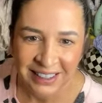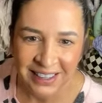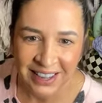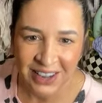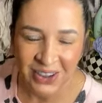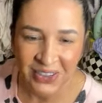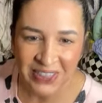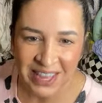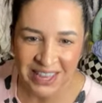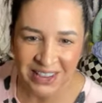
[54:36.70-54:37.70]
Oh,
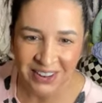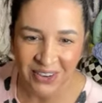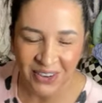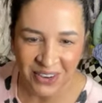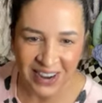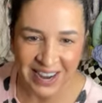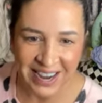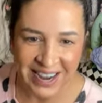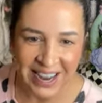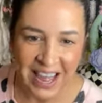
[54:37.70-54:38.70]
thank you,
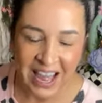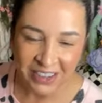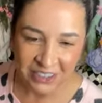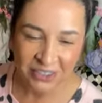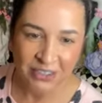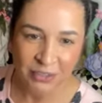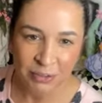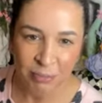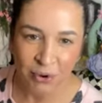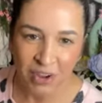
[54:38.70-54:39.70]
Lori. I should do it
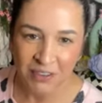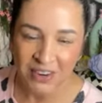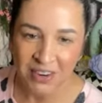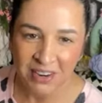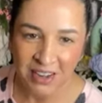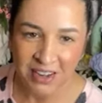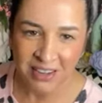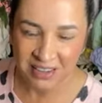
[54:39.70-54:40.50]
more often, huh?